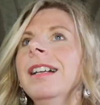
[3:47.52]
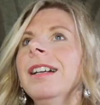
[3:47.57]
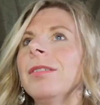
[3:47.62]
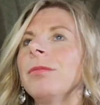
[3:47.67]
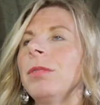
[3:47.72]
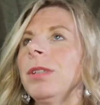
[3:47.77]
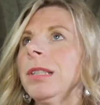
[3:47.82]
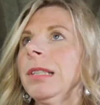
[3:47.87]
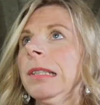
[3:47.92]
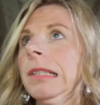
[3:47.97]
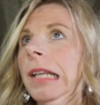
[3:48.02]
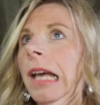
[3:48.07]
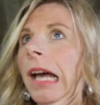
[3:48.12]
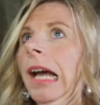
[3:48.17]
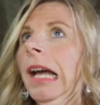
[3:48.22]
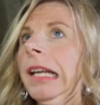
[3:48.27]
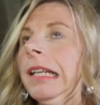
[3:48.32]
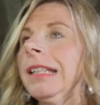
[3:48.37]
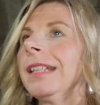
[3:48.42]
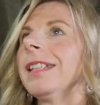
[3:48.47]
which
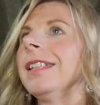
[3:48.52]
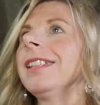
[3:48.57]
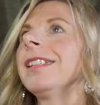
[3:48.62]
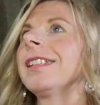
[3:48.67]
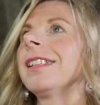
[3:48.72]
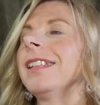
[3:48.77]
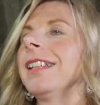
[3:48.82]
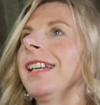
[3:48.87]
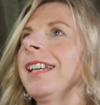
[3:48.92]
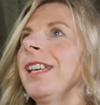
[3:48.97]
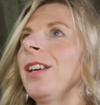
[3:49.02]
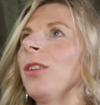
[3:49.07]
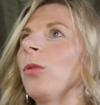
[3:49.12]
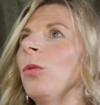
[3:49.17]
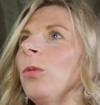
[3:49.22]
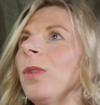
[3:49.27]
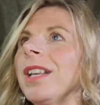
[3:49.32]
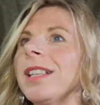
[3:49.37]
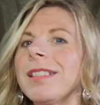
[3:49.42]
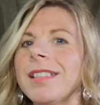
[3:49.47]
I did, I
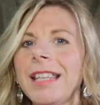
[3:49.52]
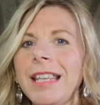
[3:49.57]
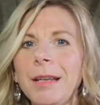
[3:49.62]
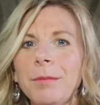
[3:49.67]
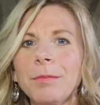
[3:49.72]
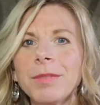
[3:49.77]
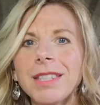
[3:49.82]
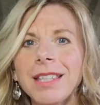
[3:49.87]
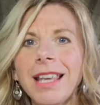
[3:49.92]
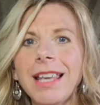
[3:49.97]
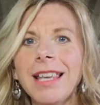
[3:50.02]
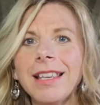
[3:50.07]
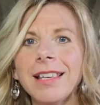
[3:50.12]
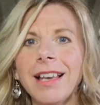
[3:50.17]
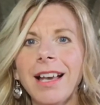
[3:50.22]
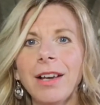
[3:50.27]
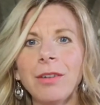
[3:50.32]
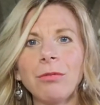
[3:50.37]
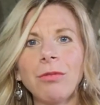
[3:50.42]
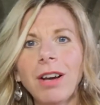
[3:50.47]
always keep saying
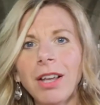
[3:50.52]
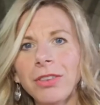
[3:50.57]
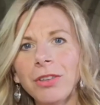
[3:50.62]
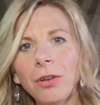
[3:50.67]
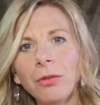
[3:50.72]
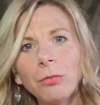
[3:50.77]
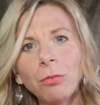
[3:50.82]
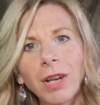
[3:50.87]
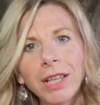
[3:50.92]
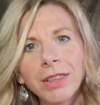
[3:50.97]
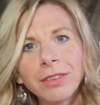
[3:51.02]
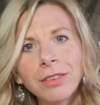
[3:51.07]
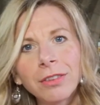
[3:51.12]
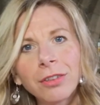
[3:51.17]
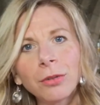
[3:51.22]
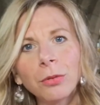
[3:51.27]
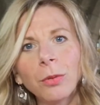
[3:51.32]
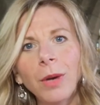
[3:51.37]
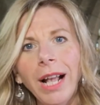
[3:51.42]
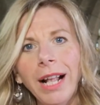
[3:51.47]
I rather run
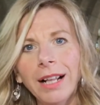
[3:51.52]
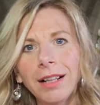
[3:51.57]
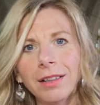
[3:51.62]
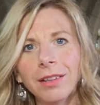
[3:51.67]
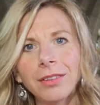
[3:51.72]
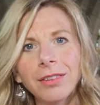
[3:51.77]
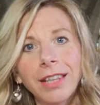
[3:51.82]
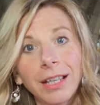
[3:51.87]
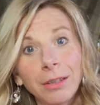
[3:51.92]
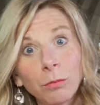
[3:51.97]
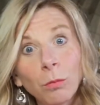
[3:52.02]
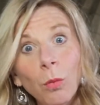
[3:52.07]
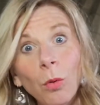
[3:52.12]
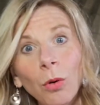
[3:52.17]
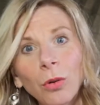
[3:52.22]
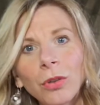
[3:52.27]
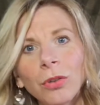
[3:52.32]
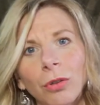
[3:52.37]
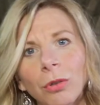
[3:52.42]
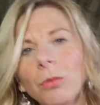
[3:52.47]
through hell than
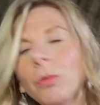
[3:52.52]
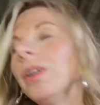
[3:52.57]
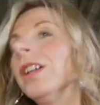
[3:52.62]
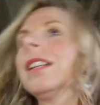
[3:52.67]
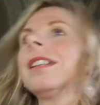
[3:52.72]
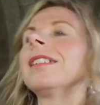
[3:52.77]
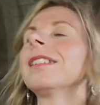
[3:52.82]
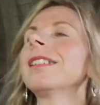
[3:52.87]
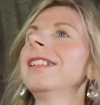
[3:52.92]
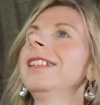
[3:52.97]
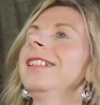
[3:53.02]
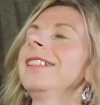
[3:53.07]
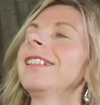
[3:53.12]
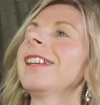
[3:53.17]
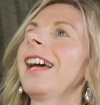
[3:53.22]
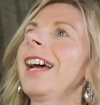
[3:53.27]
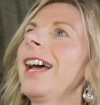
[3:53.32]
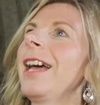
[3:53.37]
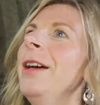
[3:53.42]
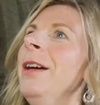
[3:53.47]
walk through it. And
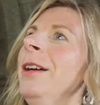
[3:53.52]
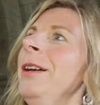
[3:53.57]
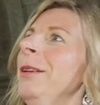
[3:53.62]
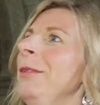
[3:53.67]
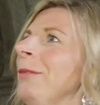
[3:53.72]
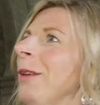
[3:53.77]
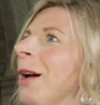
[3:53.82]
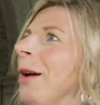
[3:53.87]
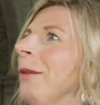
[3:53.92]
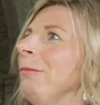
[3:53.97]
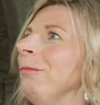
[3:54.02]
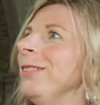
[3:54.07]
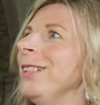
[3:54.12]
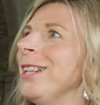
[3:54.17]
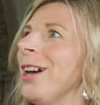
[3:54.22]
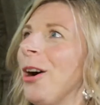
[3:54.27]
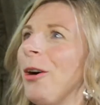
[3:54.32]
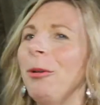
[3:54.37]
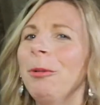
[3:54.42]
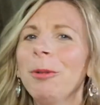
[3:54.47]
I'm
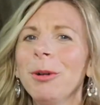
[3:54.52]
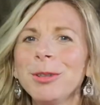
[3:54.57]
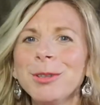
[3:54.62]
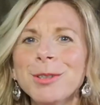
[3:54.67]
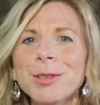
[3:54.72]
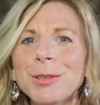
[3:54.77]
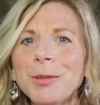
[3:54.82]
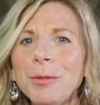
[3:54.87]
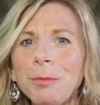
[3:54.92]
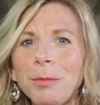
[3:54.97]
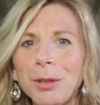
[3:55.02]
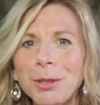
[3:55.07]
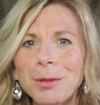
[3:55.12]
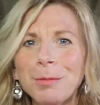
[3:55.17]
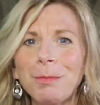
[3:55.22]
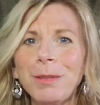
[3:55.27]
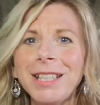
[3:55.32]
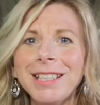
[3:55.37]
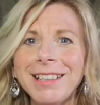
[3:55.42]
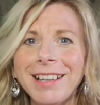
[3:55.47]
now on super
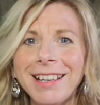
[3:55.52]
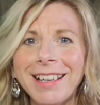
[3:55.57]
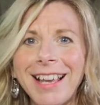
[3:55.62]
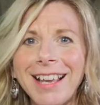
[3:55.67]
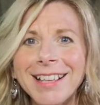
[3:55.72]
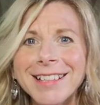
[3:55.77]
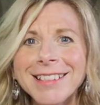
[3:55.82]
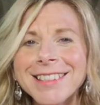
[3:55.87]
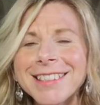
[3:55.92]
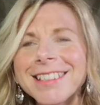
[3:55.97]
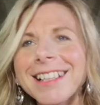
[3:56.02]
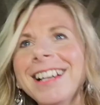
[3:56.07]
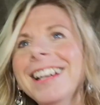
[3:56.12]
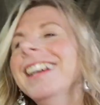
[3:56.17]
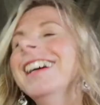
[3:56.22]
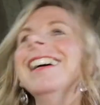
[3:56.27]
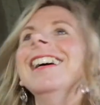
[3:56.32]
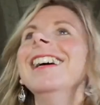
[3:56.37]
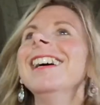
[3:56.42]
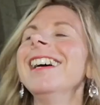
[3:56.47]
speed, I guess,
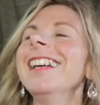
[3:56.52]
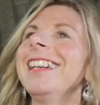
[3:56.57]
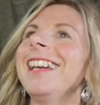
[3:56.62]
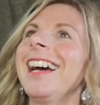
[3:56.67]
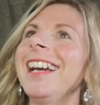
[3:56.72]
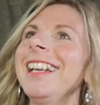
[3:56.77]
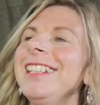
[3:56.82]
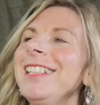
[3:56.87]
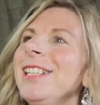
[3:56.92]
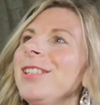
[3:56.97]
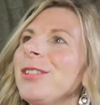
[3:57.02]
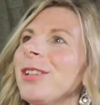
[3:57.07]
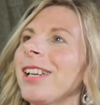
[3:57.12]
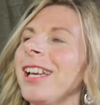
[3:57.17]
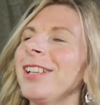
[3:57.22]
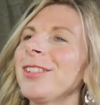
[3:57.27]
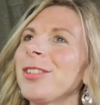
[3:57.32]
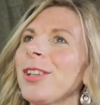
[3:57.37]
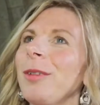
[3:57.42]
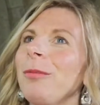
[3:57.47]
and I need to
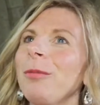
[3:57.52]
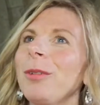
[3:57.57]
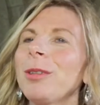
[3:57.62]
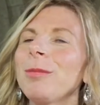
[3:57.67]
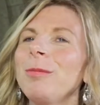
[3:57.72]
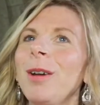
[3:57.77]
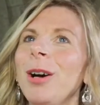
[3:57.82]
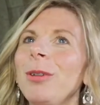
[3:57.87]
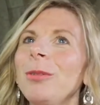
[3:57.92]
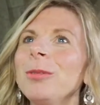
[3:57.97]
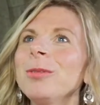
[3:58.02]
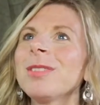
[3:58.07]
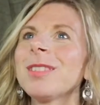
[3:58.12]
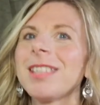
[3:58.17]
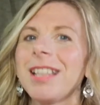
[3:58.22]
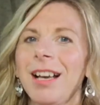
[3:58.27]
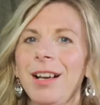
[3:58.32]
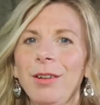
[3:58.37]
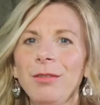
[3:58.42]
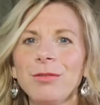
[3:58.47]
catch up with my own
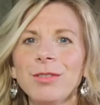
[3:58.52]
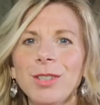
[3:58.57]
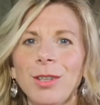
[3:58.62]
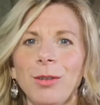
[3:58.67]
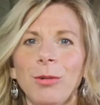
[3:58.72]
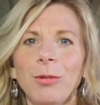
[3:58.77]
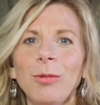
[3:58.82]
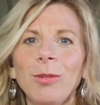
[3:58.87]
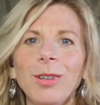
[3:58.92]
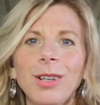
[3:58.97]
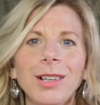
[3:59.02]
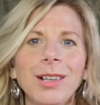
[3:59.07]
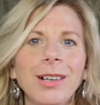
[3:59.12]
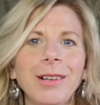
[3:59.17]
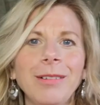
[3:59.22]
self. So